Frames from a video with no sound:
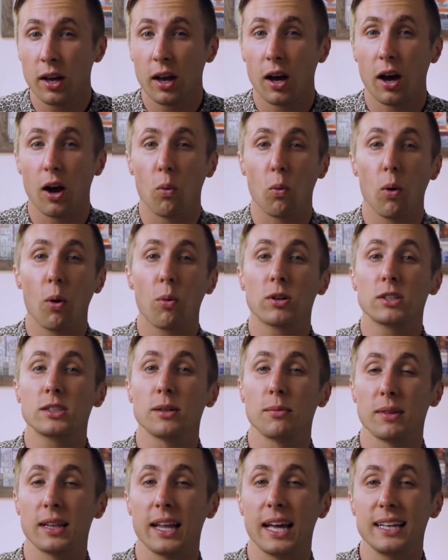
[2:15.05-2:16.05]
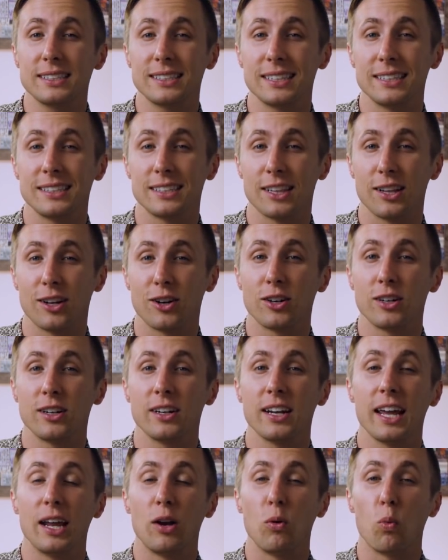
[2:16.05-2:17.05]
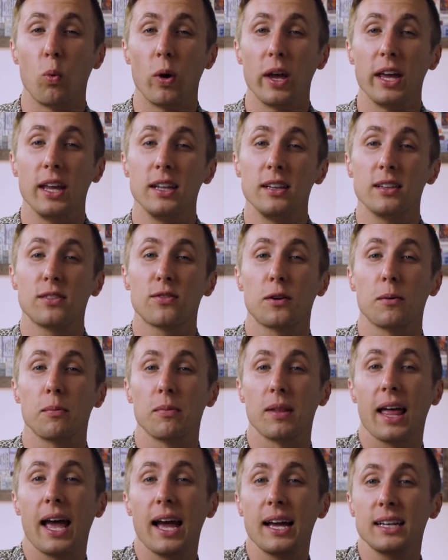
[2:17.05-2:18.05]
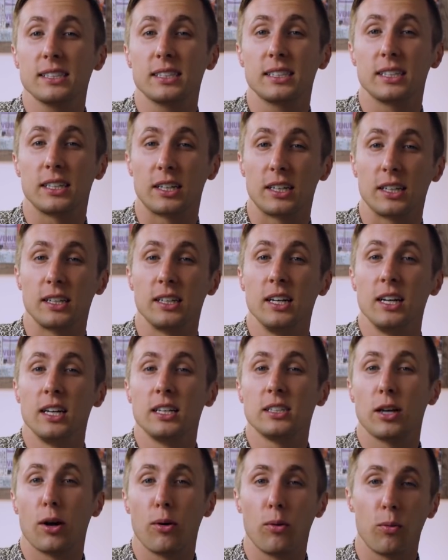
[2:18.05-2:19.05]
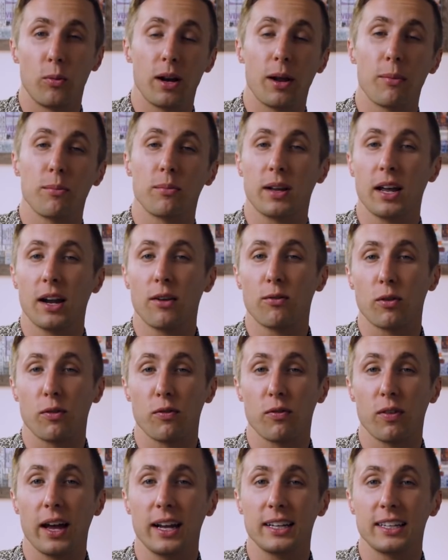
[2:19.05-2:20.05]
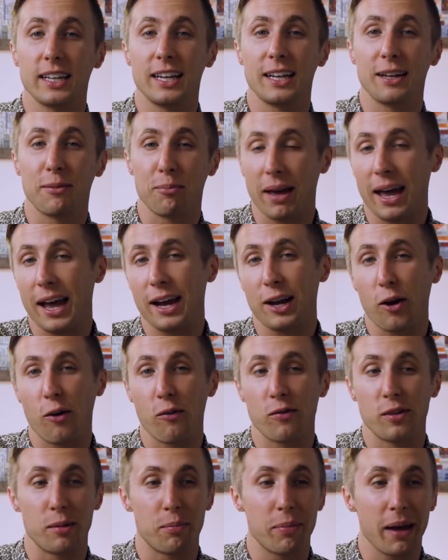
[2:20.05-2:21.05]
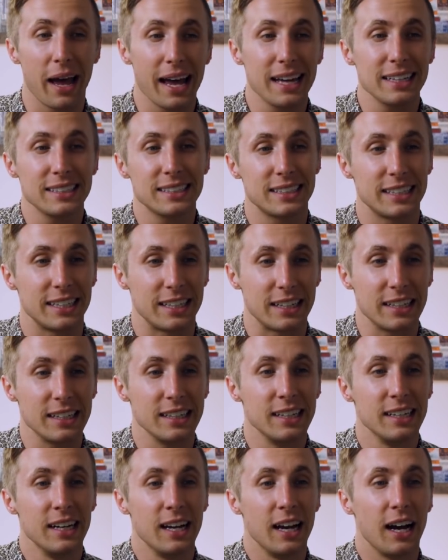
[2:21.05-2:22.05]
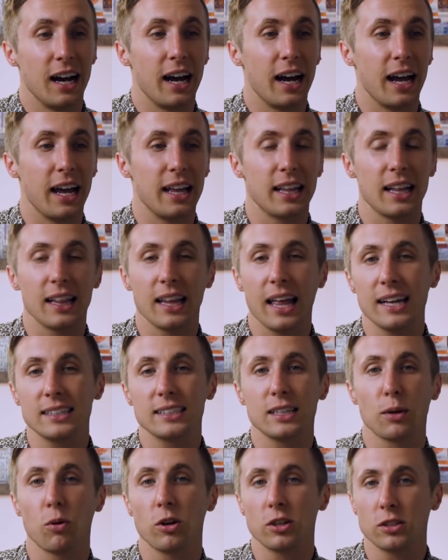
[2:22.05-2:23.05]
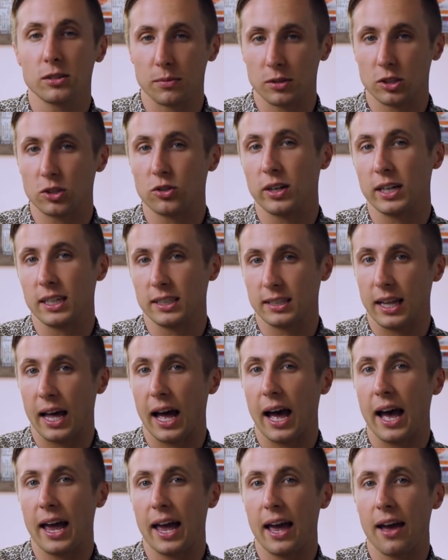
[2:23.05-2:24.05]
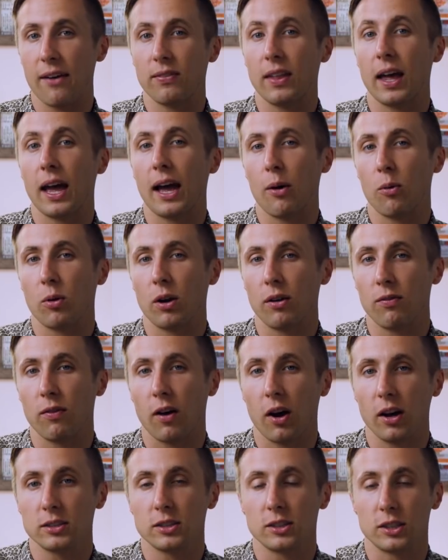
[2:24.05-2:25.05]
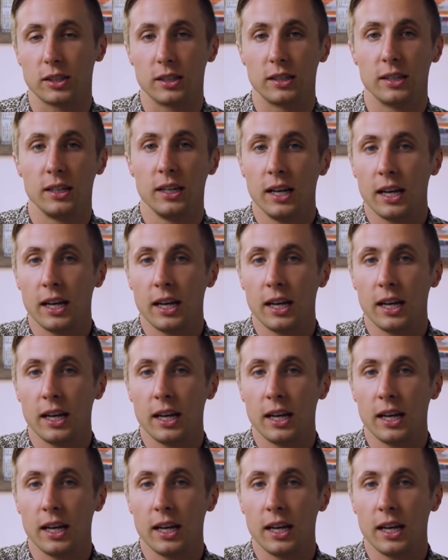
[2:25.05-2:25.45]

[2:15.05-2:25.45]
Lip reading: What were some lessons learned and wins from last year? So when I'm kind of reflecting back over the past year. And then lastly, what are some strengths that I have that I want to foster?